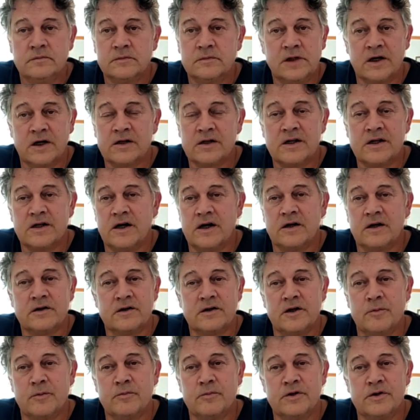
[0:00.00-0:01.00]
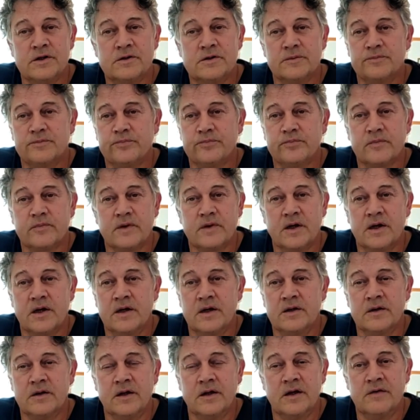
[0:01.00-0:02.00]
Totally outnumbered
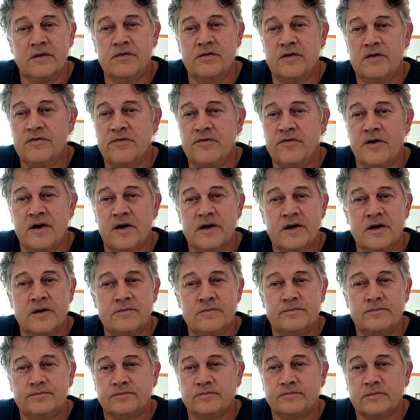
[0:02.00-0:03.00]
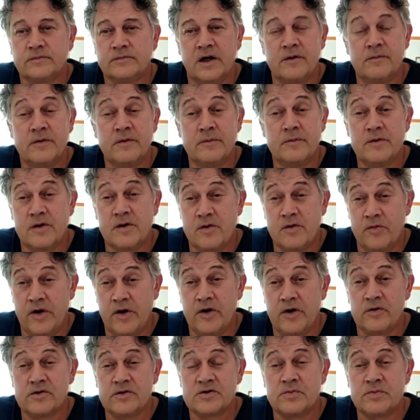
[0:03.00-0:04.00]
and heavy fire. I remember
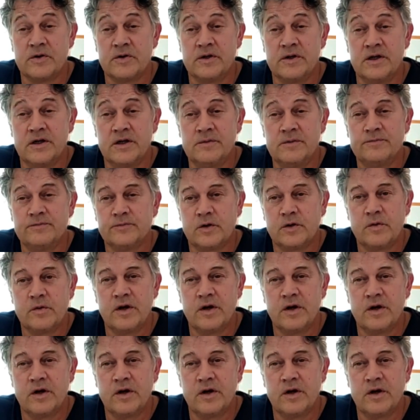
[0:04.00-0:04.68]
Queros were there.